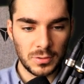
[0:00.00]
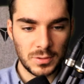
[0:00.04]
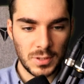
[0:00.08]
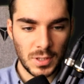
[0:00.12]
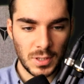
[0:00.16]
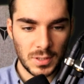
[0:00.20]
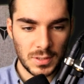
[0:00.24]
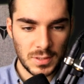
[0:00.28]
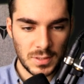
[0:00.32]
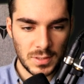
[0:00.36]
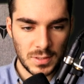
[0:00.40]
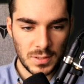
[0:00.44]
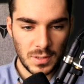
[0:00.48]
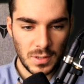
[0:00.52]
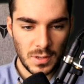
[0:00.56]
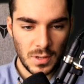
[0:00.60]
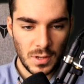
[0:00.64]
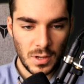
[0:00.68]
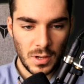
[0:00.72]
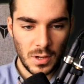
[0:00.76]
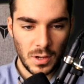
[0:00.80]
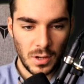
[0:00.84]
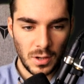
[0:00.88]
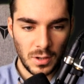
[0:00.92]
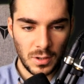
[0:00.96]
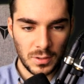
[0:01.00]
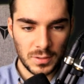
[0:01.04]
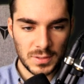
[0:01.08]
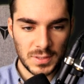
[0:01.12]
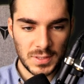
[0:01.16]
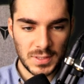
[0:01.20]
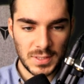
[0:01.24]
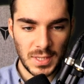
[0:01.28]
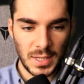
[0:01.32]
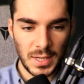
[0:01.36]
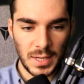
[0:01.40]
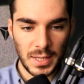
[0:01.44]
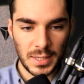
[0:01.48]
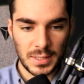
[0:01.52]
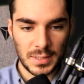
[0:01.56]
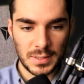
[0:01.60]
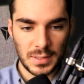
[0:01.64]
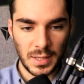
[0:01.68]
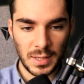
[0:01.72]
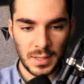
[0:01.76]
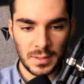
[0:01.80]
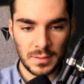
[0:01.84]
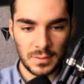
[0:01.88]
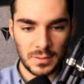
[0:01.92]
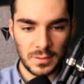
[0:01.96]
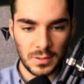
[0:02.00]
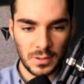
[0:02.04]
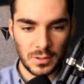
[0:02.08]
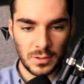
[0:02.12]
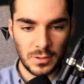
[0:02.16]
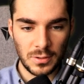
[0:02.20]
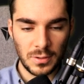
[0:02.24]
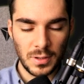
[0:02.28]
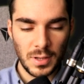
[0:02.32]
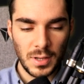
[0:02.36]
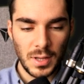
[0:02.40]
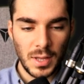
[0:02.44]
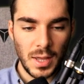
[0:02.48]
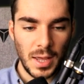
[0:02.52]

dot on select enter,